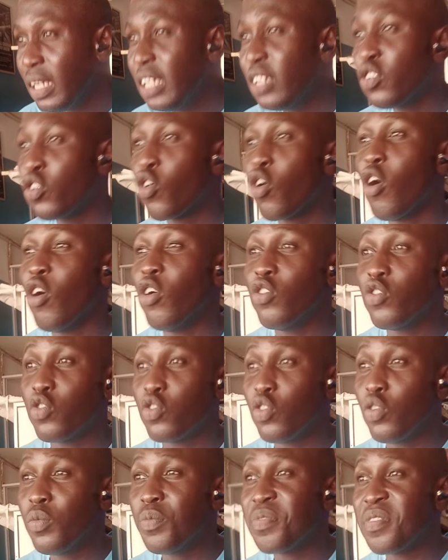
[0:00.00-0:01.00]
It
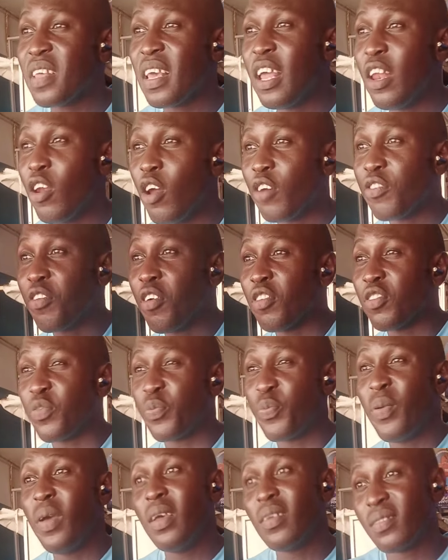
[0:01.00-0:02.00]
consumes a lot of
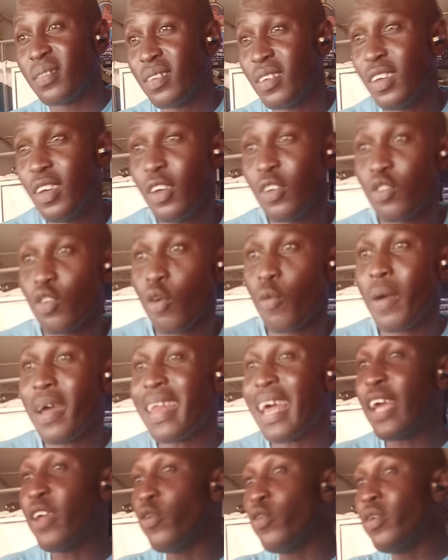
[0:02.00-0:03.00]
space. So
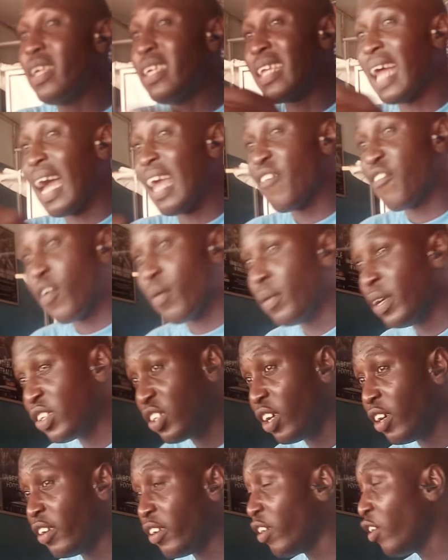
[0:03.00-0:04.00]
whether you need that
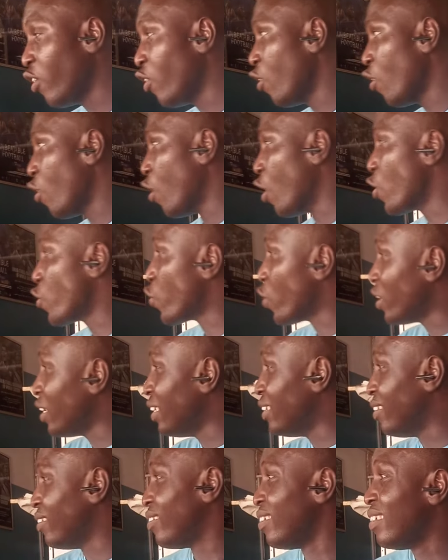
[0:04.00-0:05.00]
information or you don't
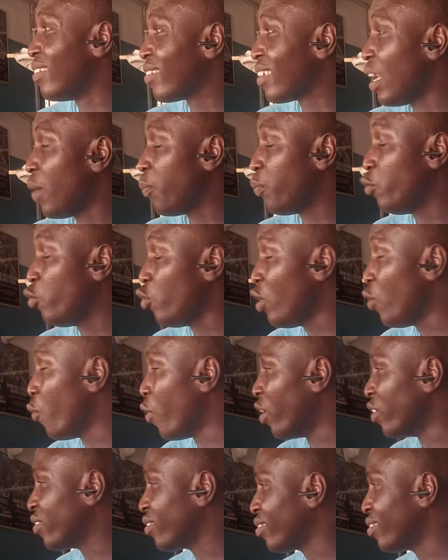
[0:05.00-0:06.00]
need it, it keeps doing
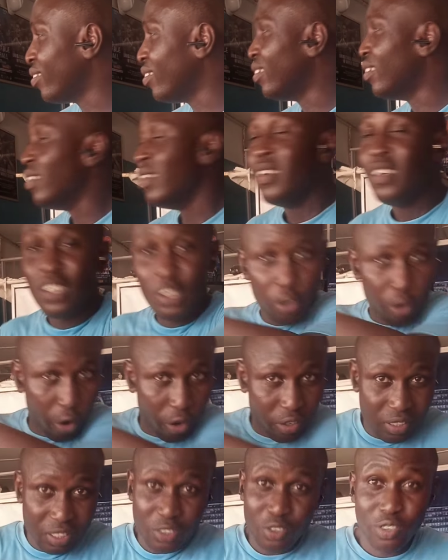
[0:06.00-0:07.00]
what?
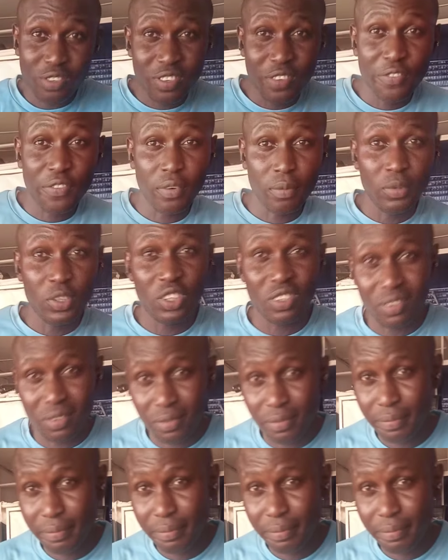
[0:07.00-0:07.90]
recording those information.